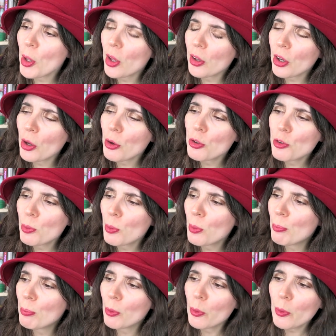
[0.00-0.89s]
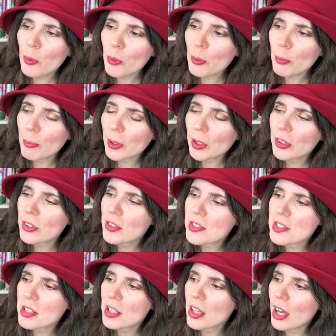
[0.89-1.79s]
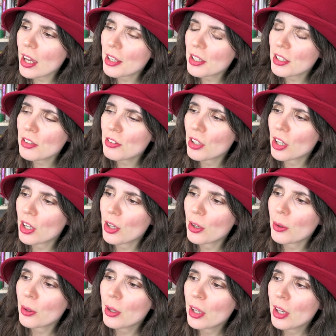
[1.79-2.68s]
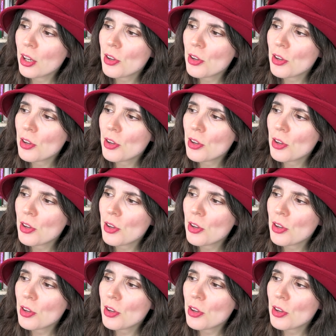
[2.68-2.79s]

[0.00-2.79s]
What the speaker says: her go to a ball because, like, you know,